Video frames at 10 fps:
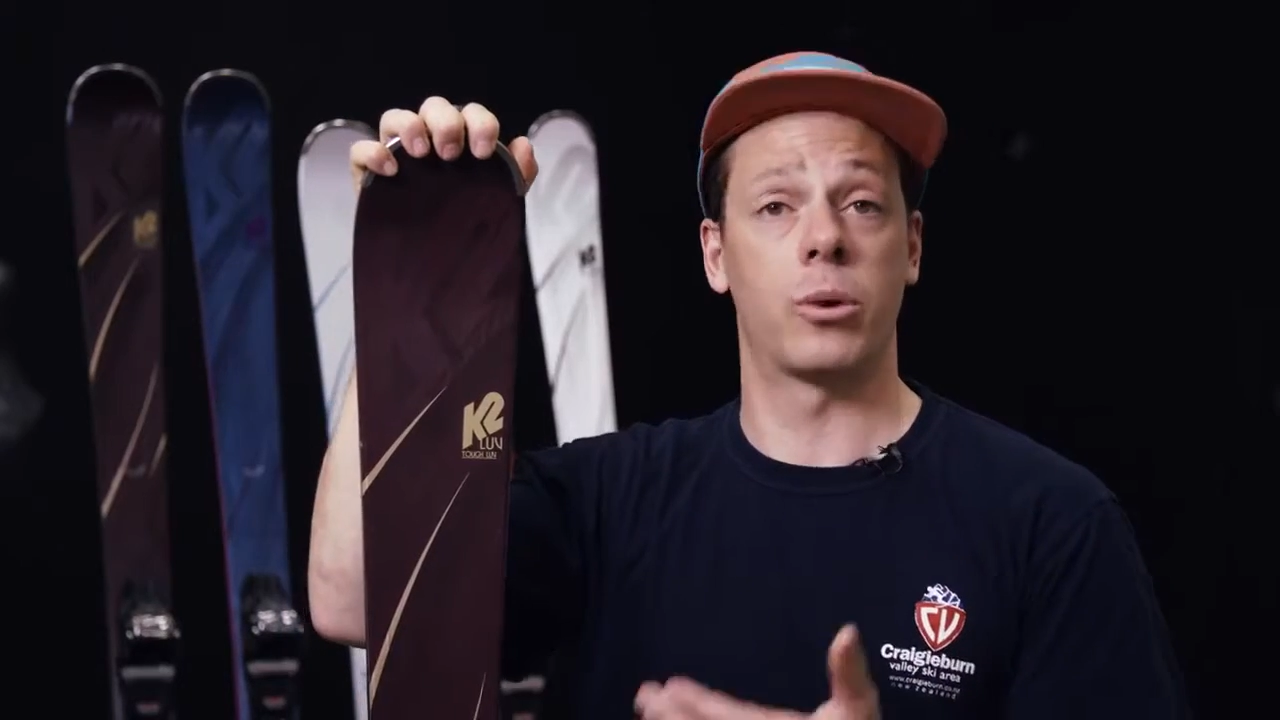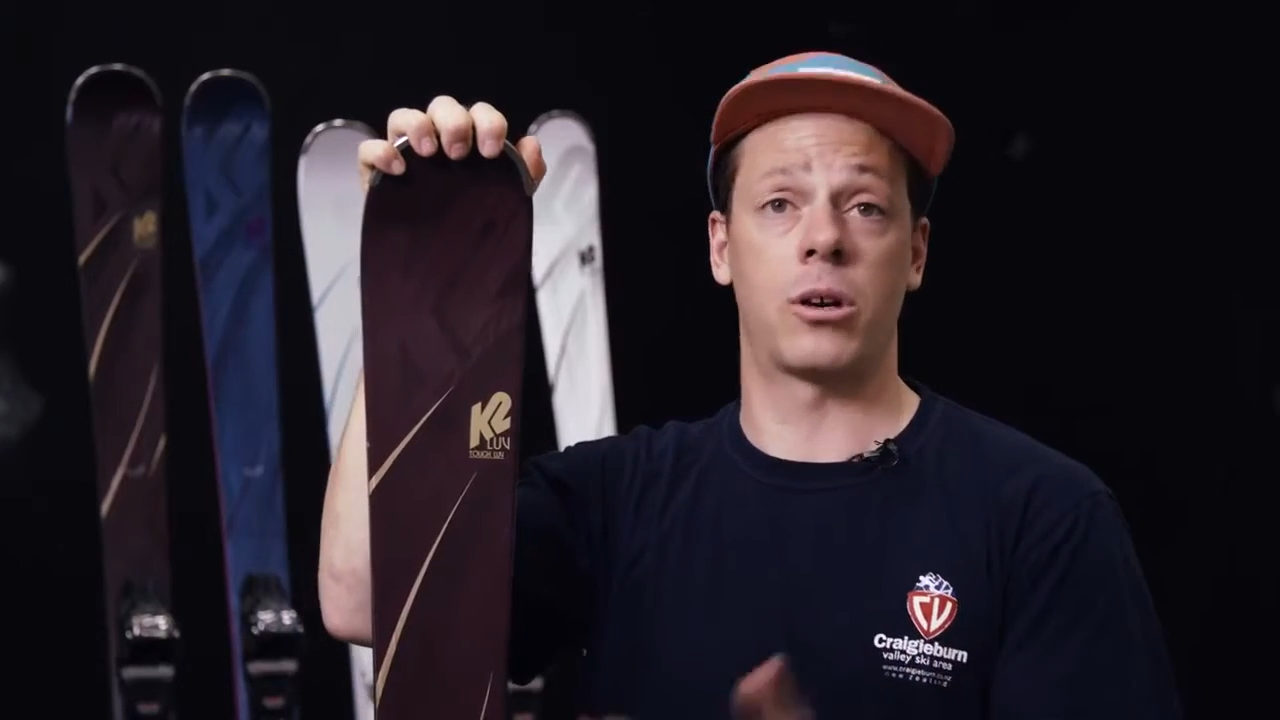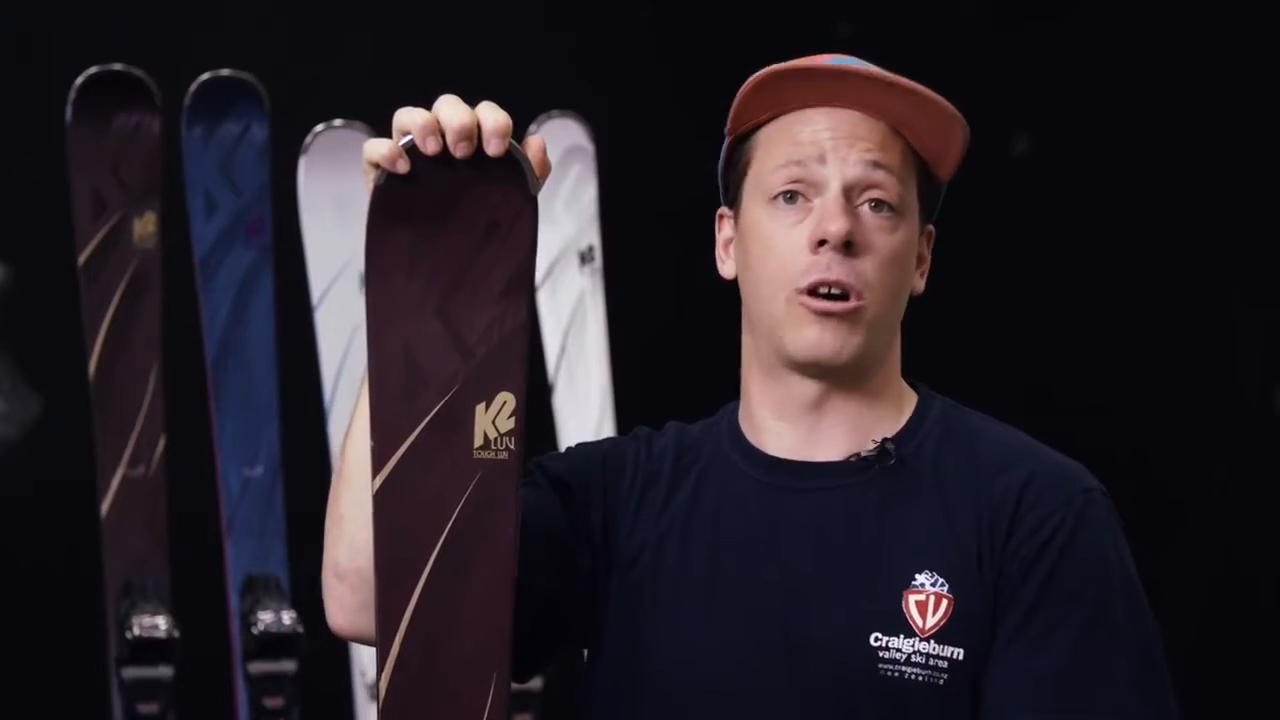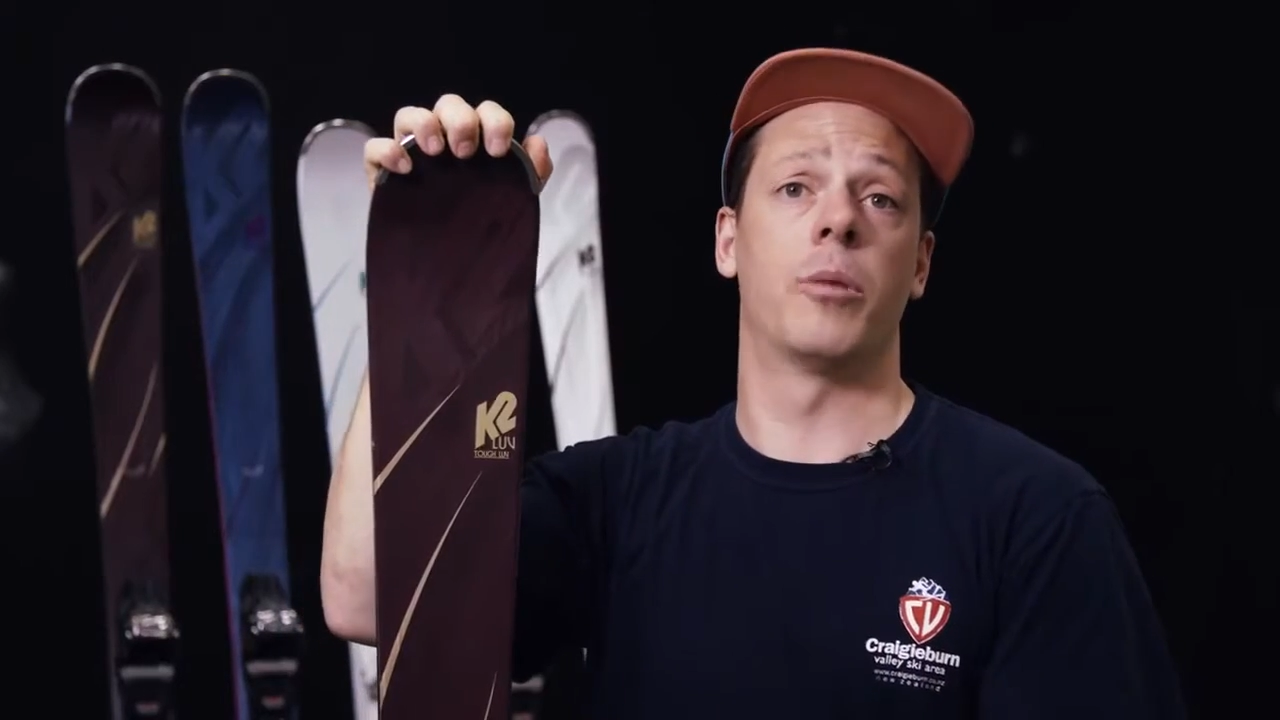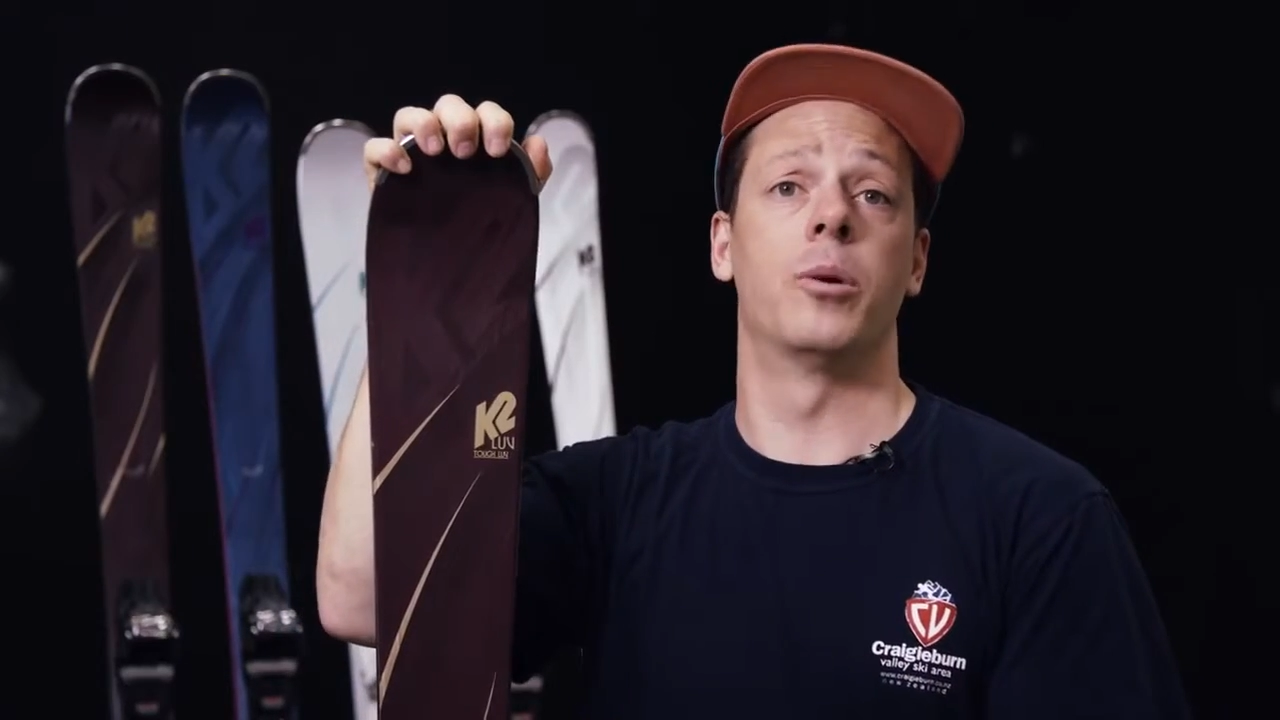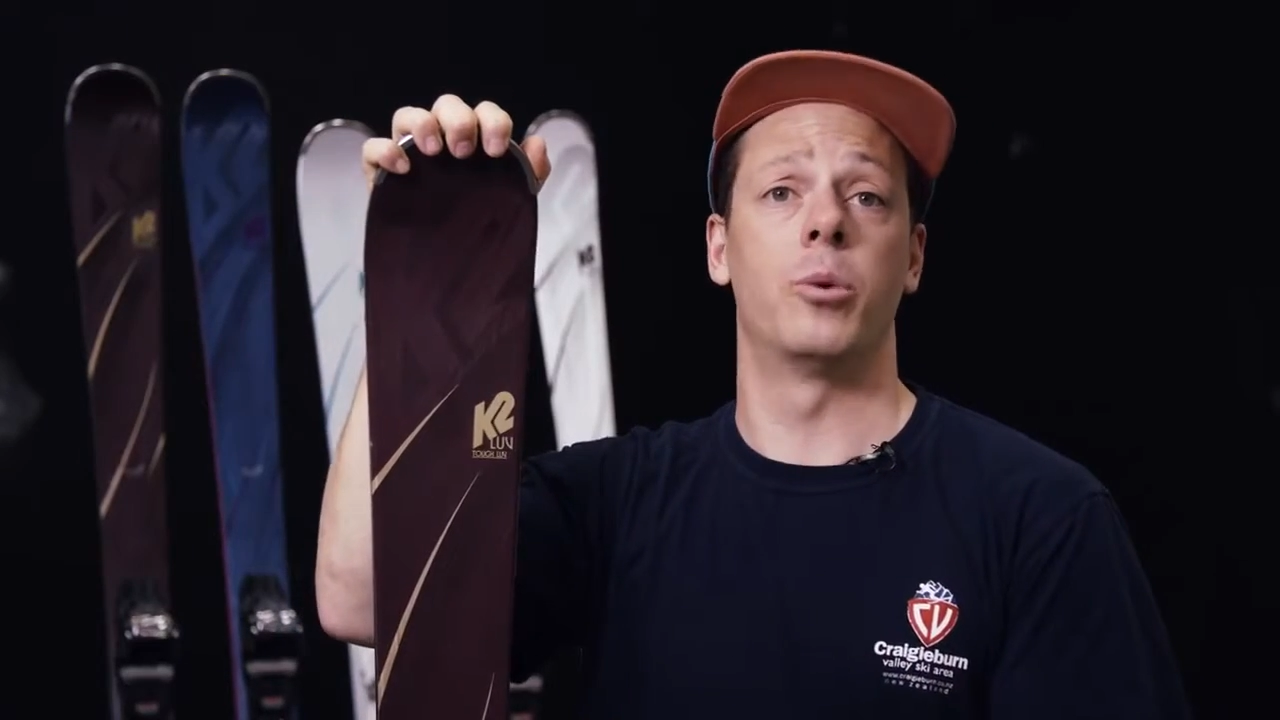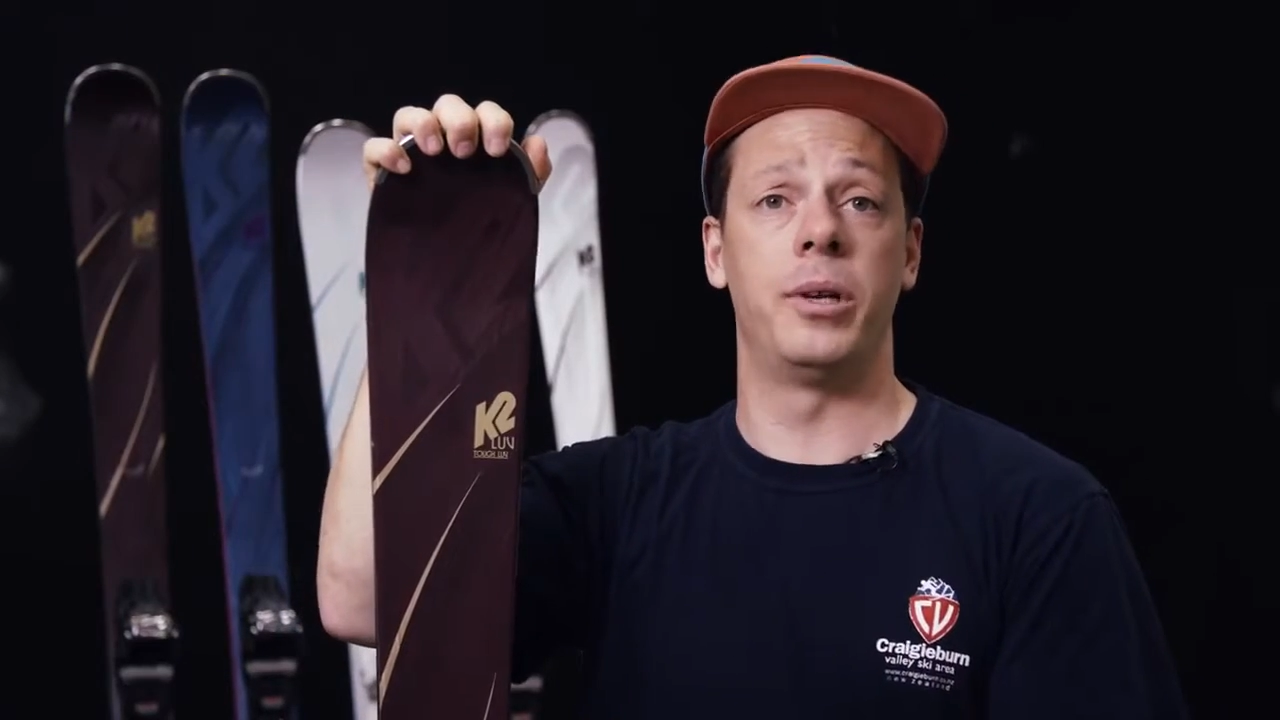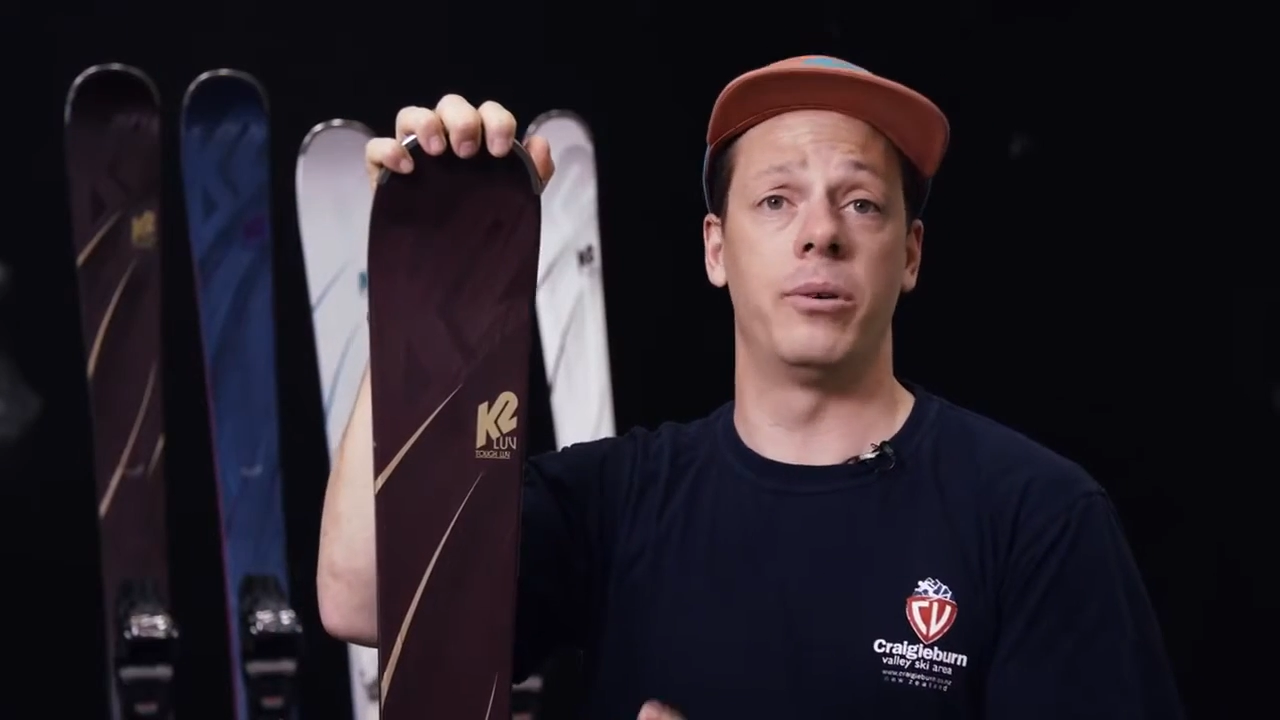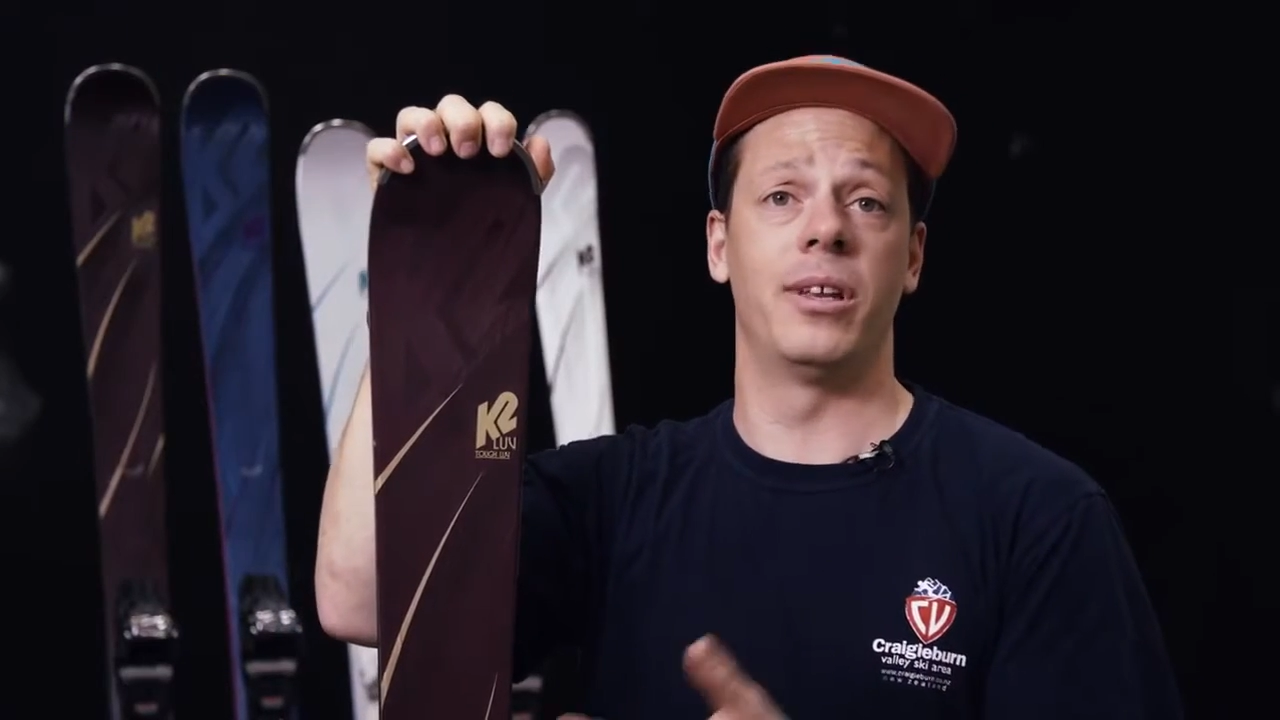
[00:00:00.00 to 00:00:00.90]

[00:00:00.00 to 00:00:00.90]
where carbon would be